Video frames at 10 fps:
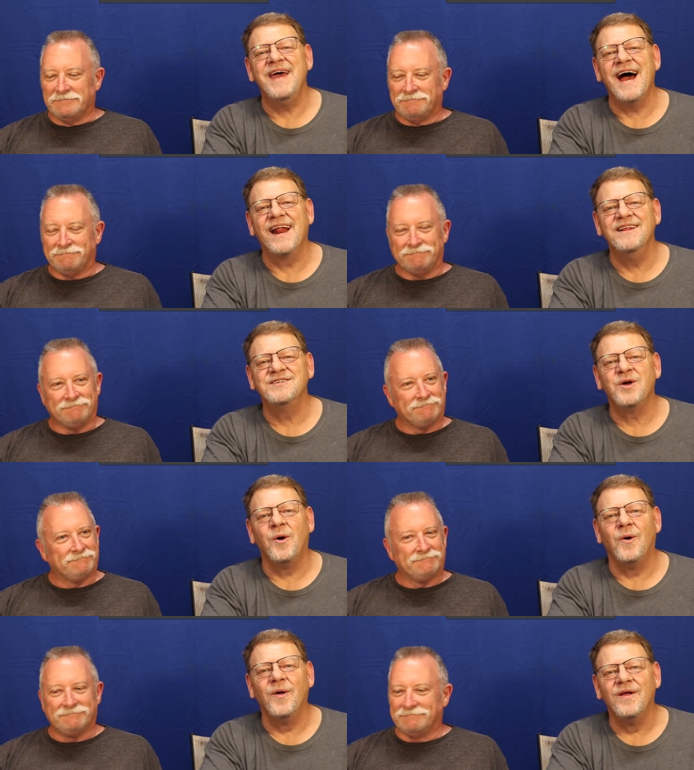Speaker 1: me out
Speaker 2: of this
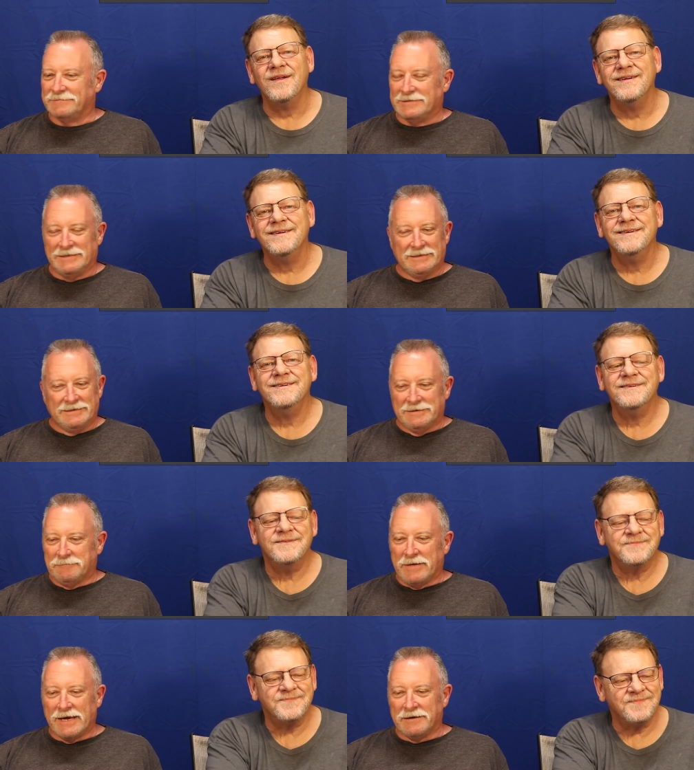hole.
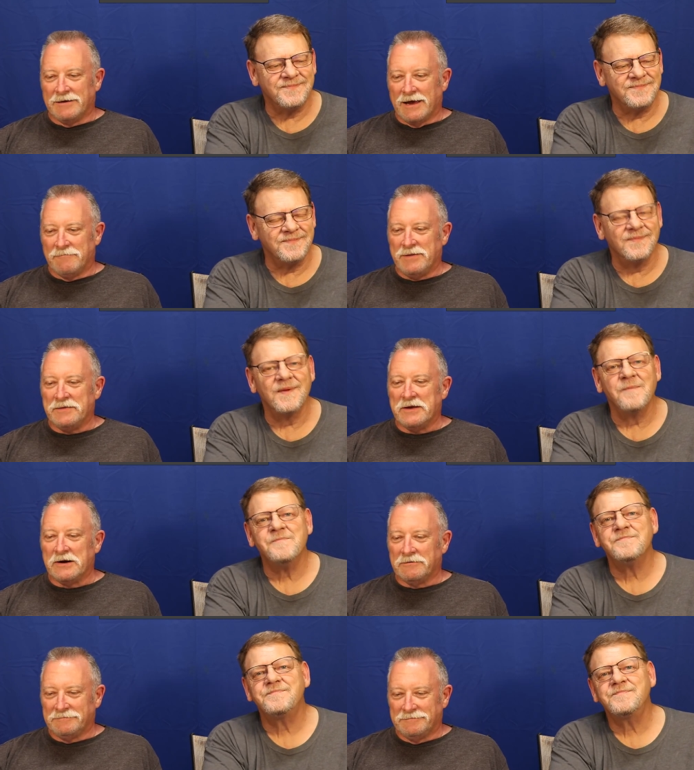
Speaker 1: Man, I've been
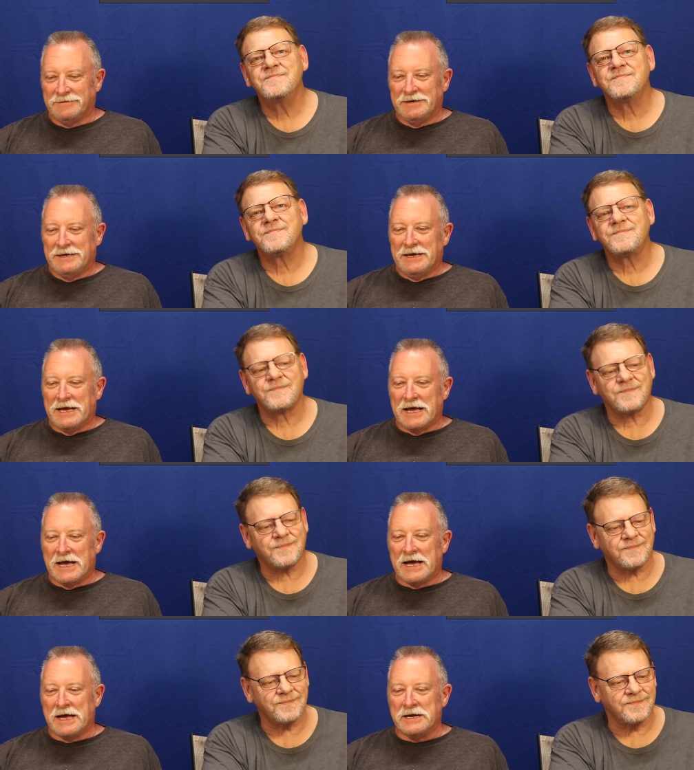there.
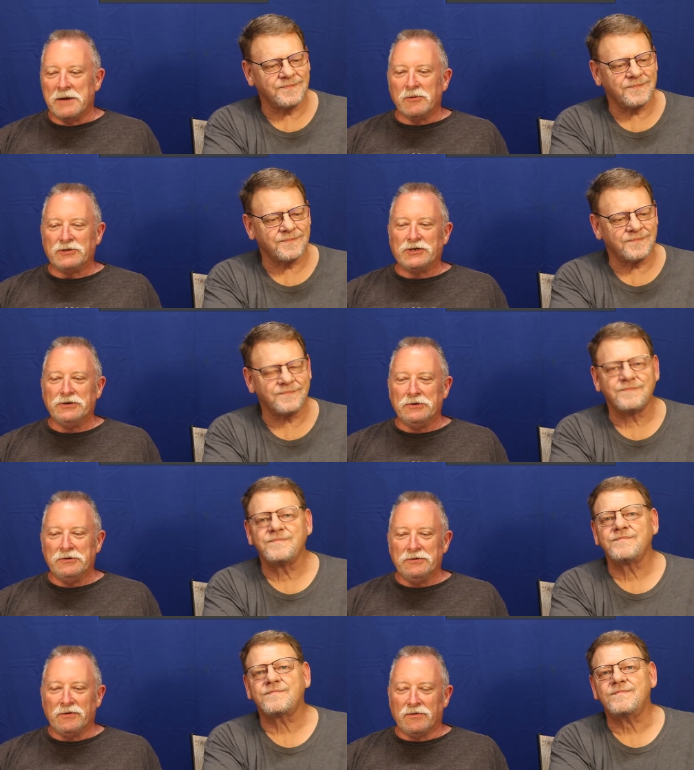Number
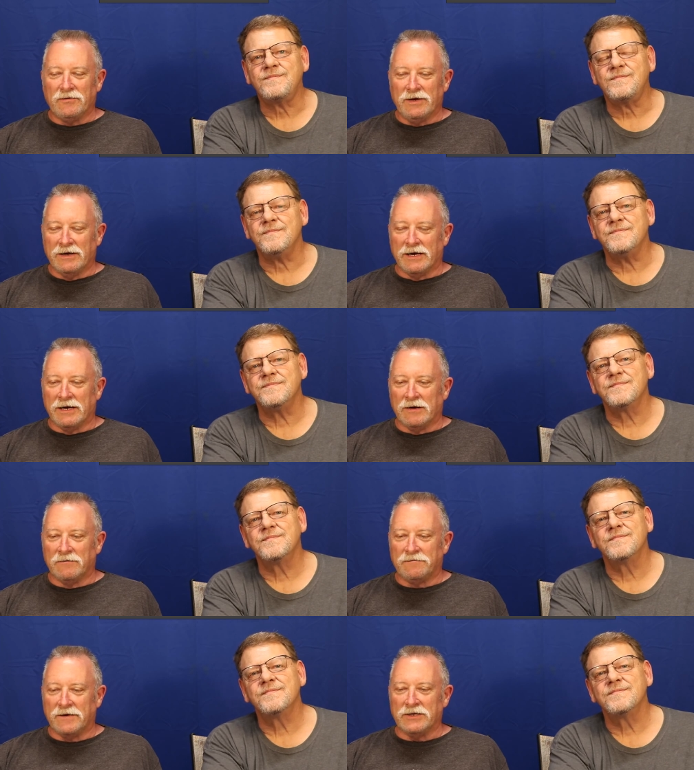two,
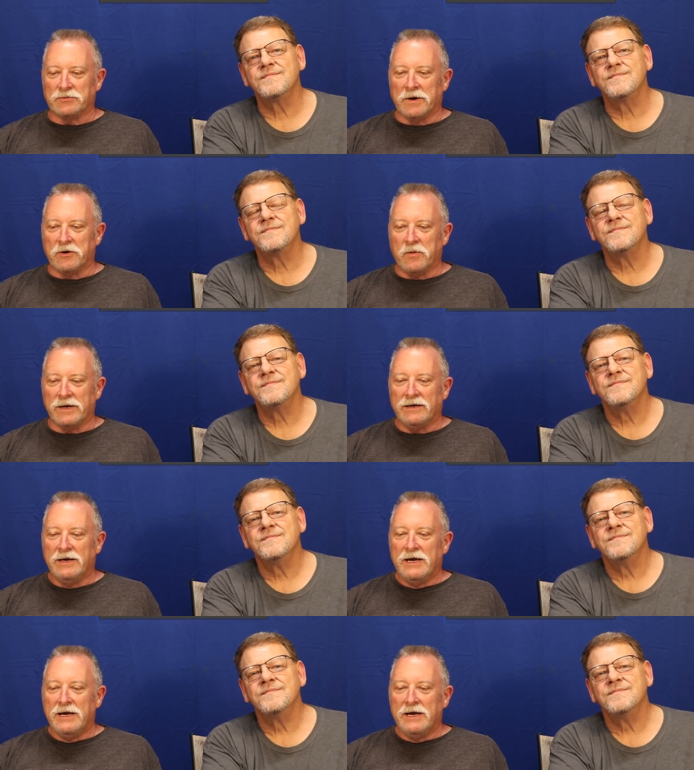funniest way to quit,